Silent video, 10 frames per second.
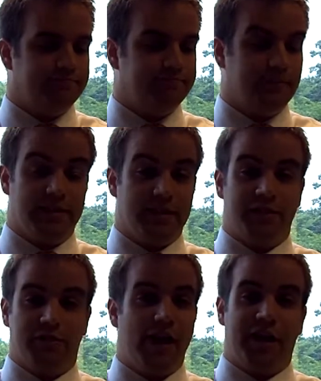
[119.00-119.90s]
it's then
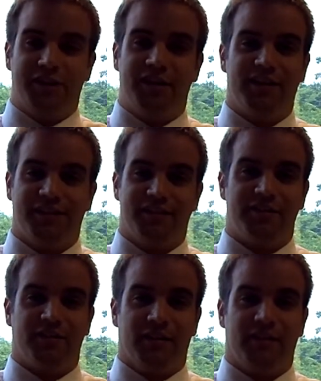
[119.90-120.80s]
trash,
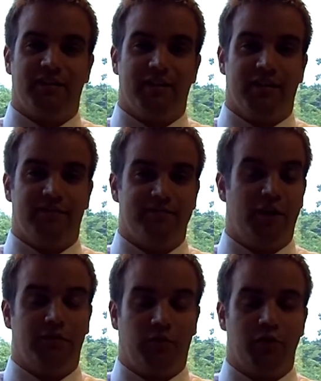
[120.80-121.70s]
essentially, and
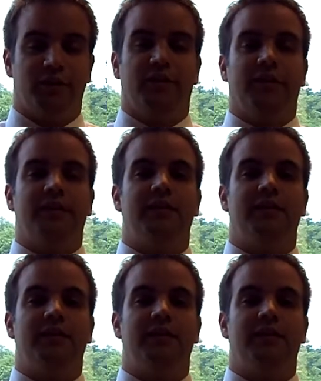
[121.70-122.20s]
unfortunately.